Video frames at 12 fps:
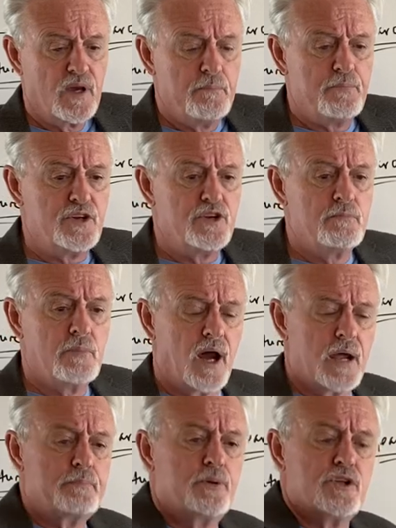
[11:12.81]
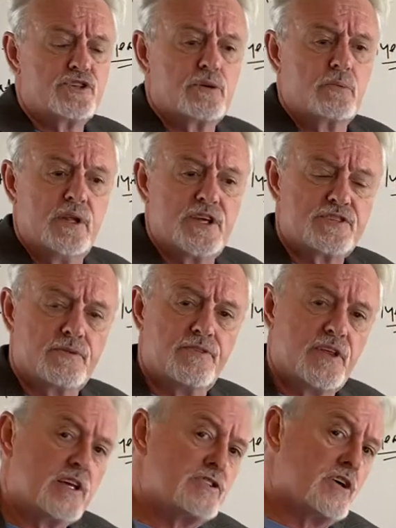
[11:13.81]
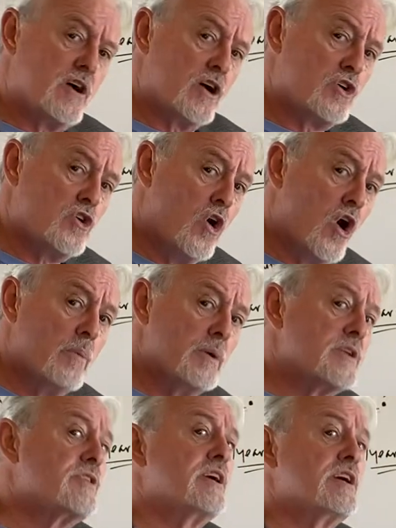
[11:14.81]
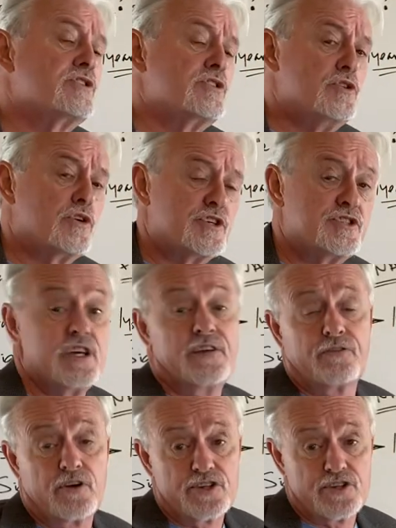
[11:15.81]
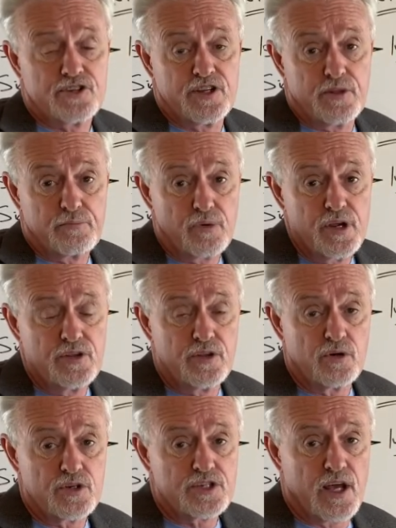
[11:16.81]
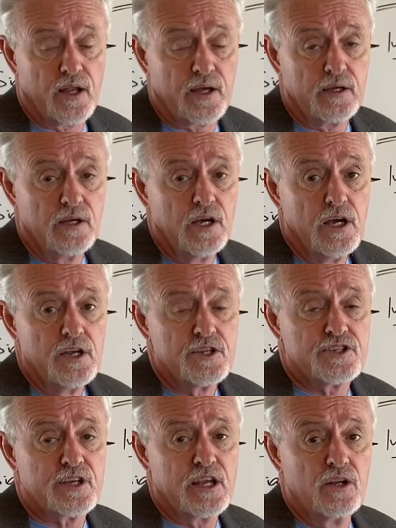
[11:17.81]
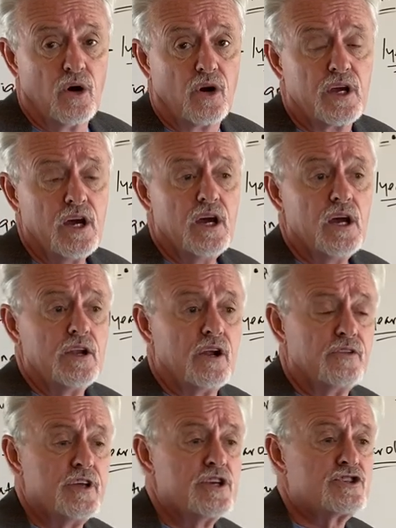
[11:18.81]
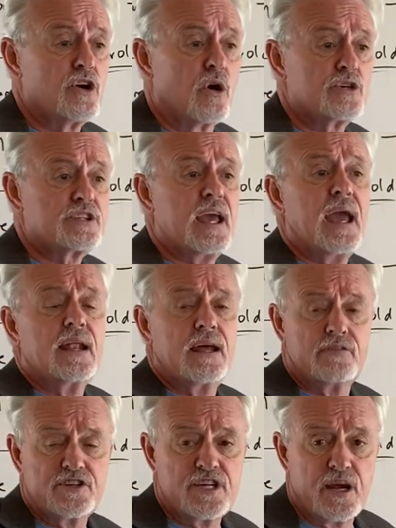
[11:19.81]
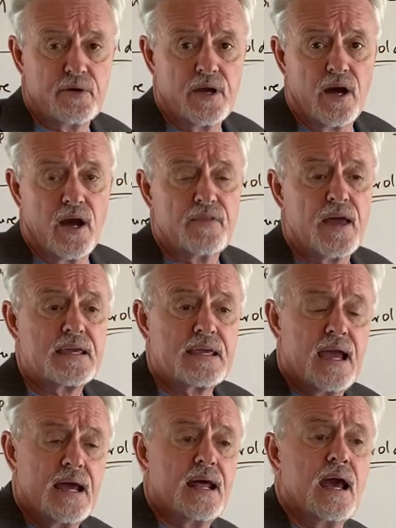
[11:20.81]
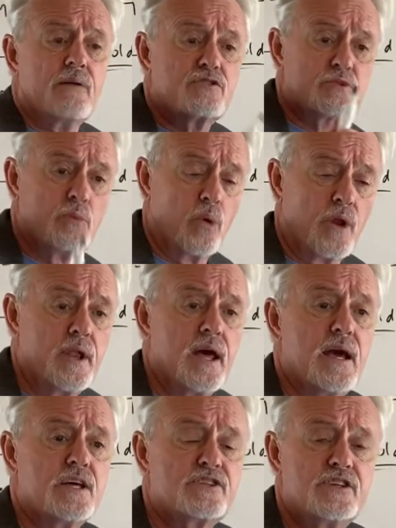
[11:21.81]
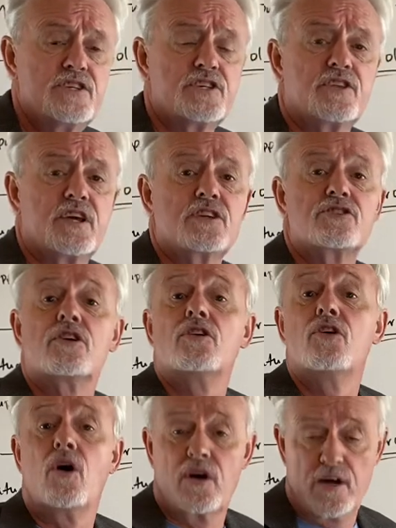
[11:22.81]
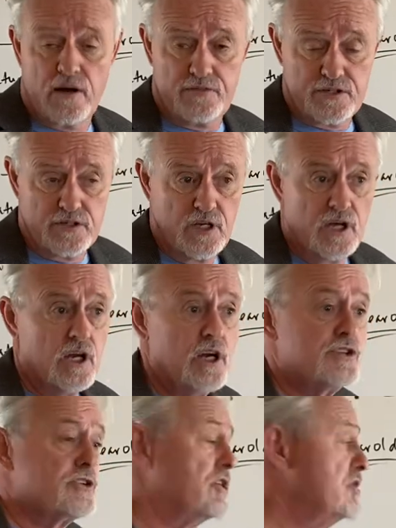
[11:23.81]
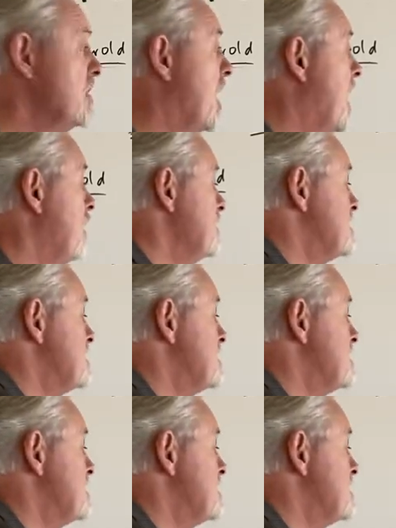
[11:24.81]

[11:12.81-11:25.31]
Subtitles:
but you might put some list of things that are common things that you could see, for instance, in the breed that you're selling, to say, look, you know, these dogs can have a cherry eye, they can have smaller nares. These are things that are not covered. So I would